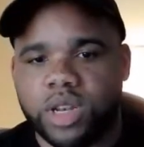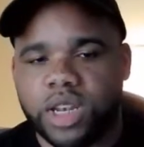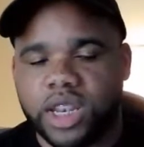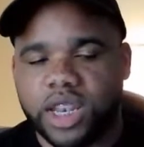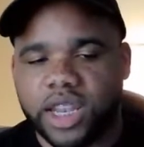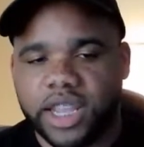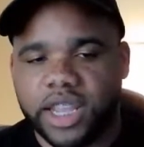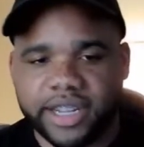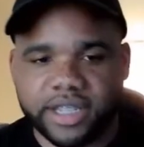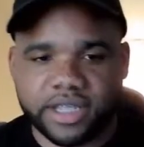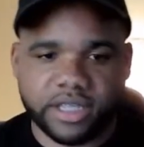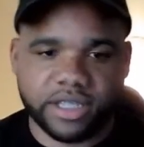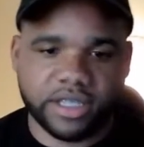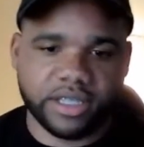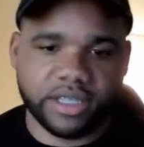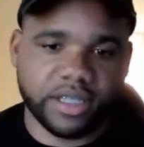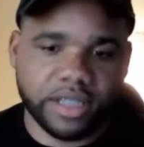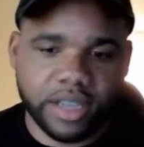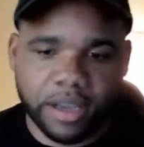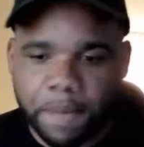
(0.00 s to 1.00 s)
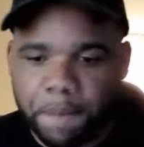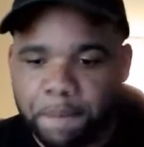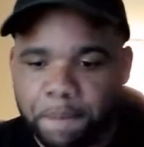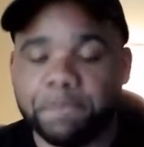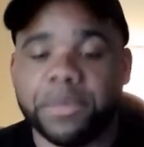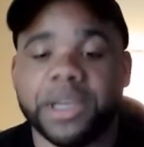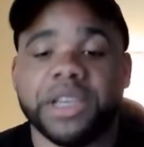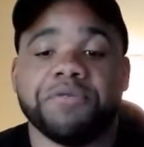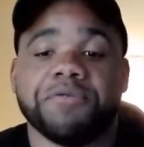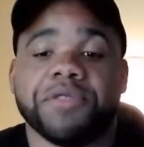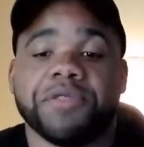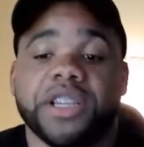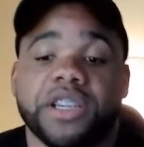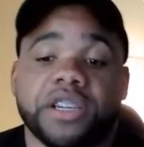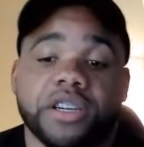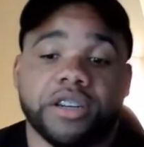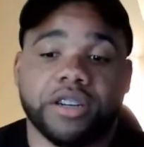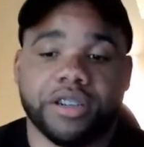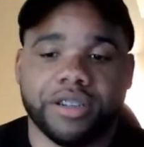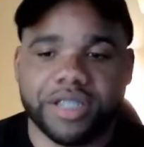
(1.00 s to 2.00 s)
Let's be
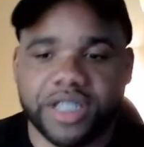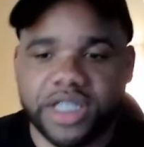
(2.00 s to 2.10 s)
real.